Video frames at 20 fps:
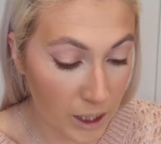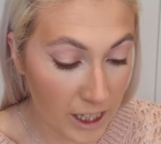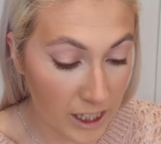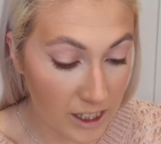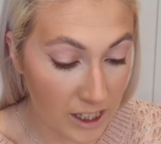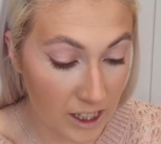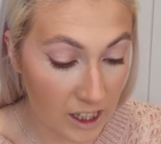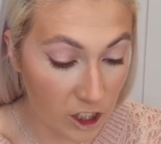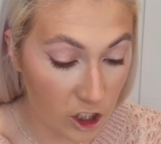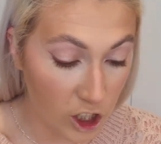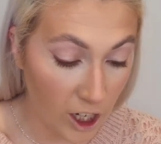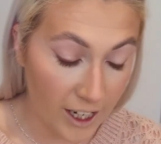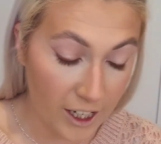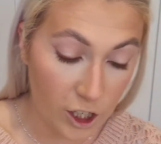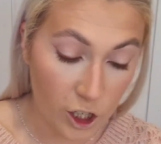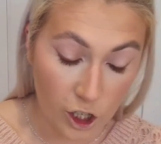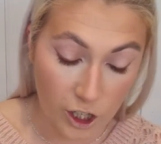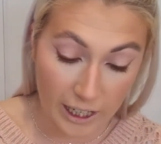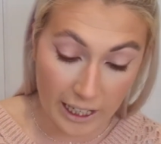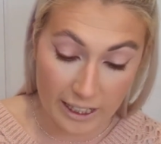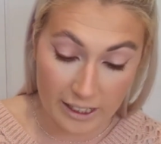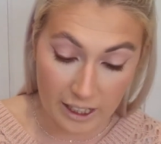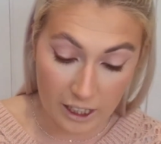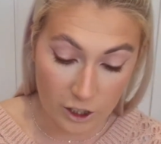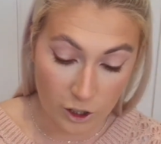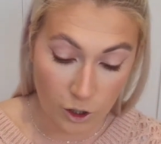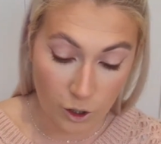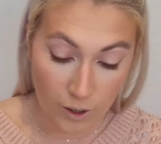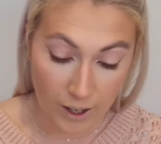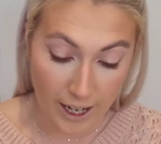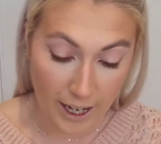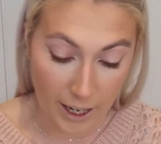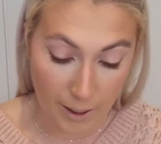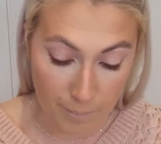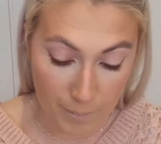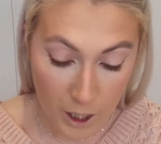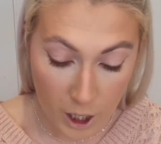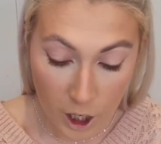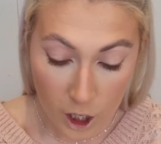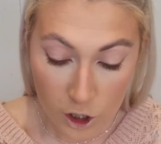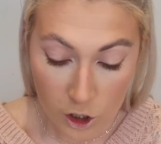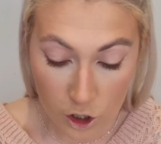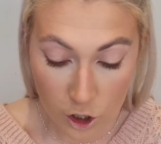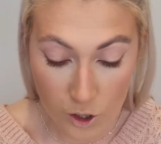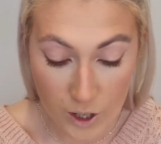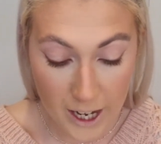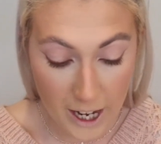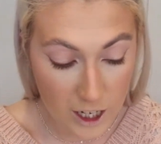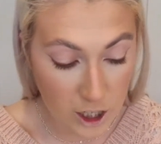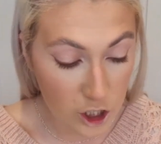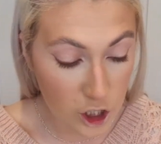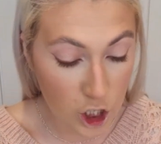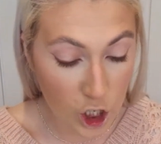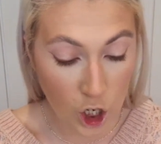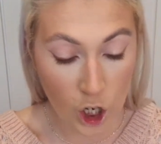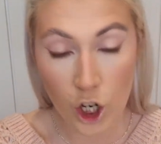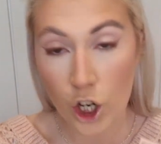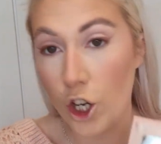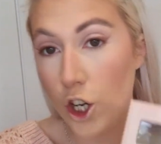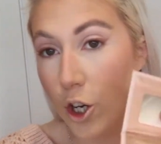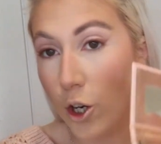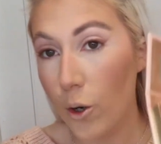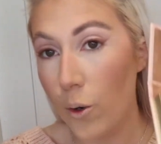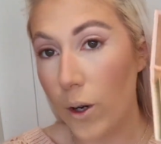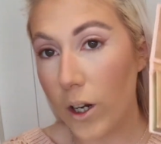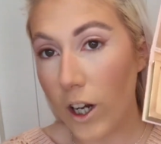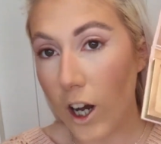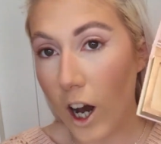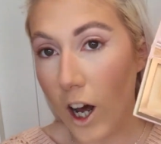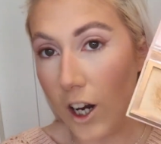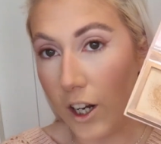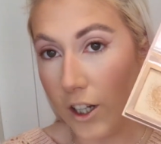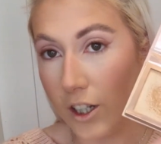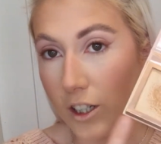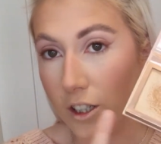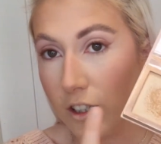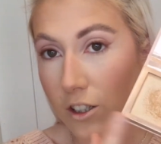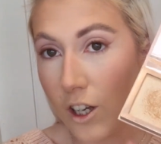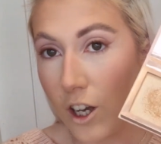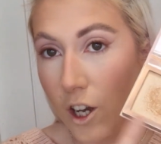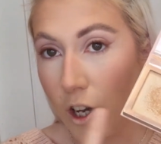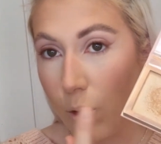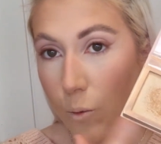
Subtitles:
one is in the shade Cookies and Cream, so you get two colours,